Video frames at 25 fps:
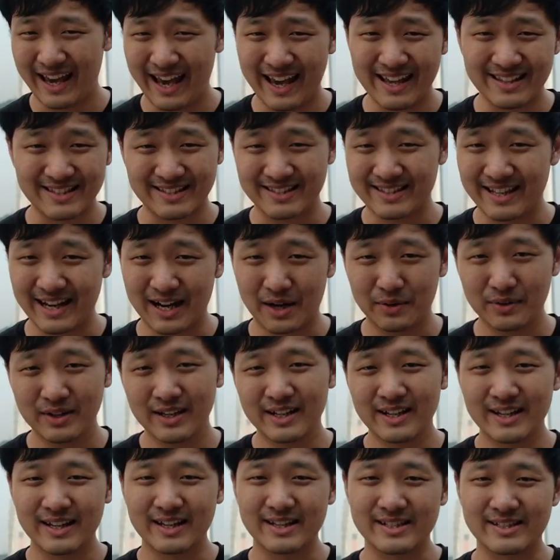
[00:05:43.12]
hands down,
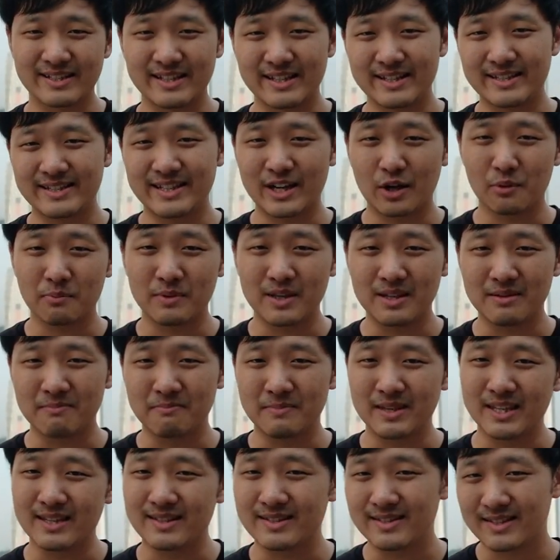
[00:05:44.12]
is the Xiaomi
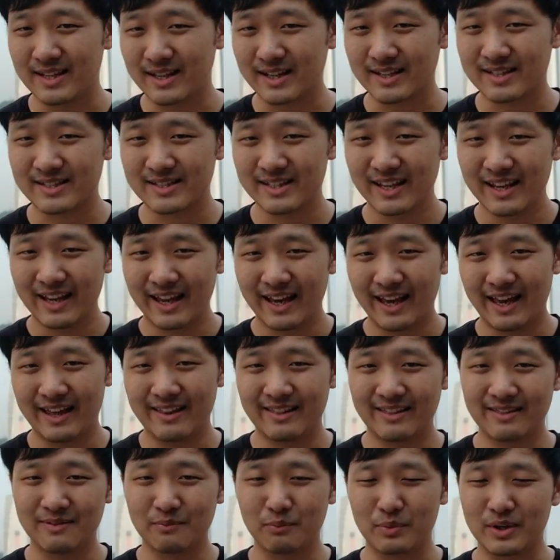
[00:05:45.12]
Mi 6.
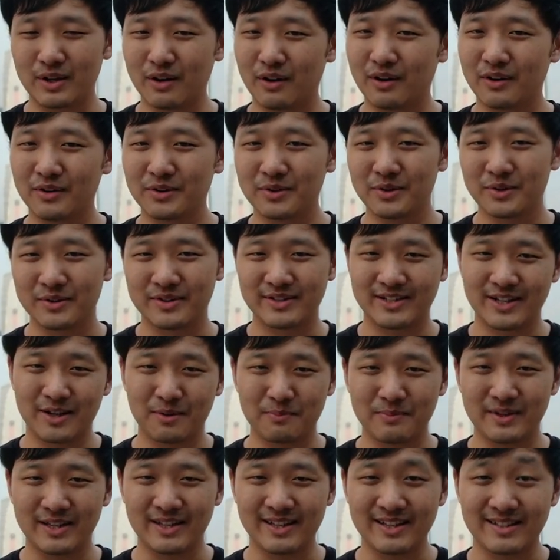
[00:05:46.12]
And we all know
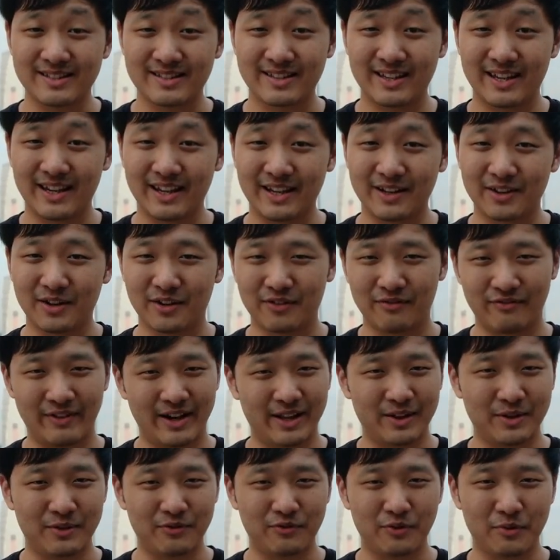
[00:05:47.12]
Xiaomi is king of
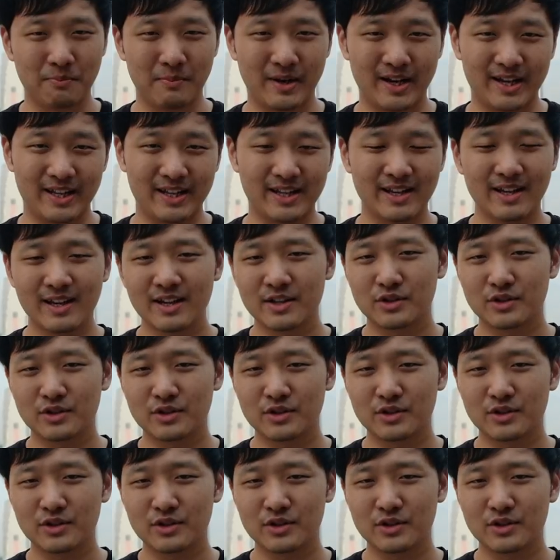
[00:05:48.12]
value for money.